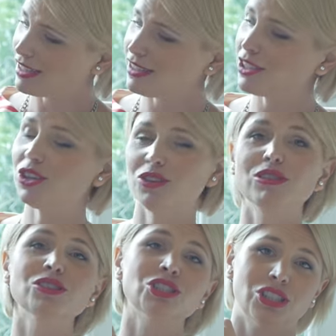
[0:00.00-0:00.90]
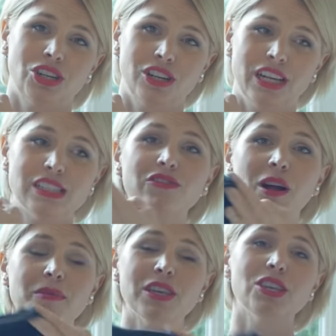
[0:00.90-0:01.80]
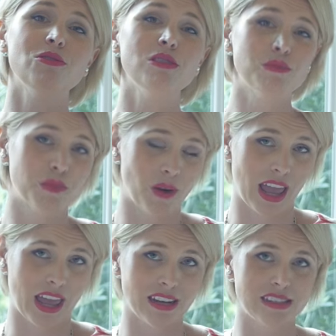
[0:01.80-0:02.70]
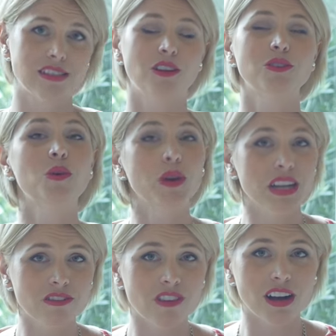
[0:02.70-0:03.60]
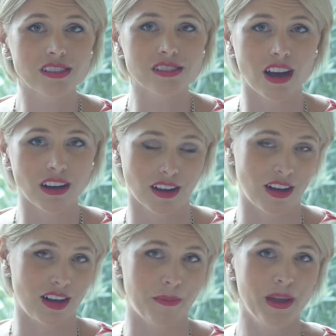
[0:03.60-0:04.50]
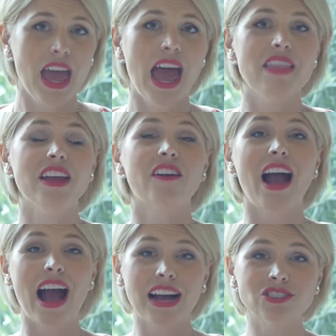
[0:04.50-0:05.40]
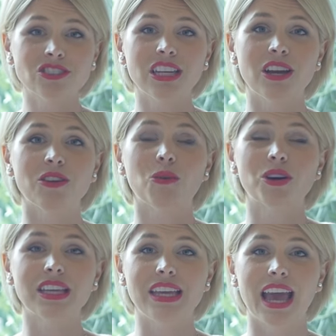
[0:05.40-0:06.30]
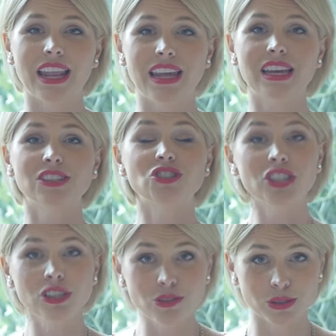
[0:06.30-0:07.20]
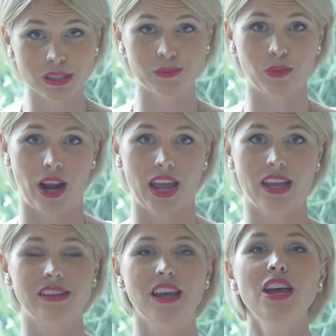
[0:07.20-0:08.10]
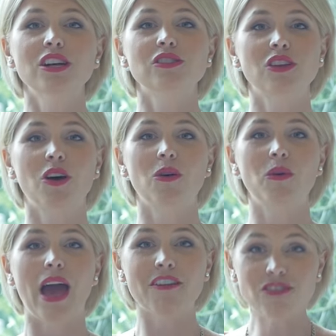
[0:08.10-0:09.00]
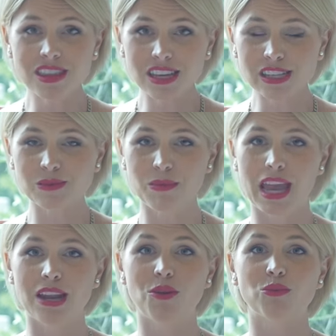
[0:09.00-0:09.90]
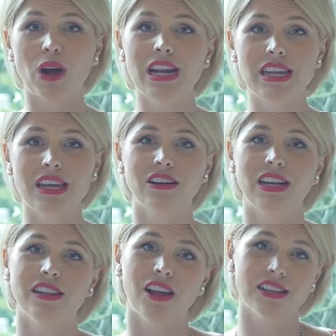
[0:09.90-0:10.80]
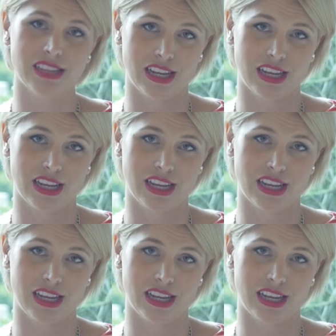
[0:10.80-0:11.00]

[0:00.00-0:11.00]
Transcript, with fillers: It's the cutest shirt, it's from the cutest brand, it's called quinnandfox.com, and they are actually an organic children's brand. So everything is made right here in Los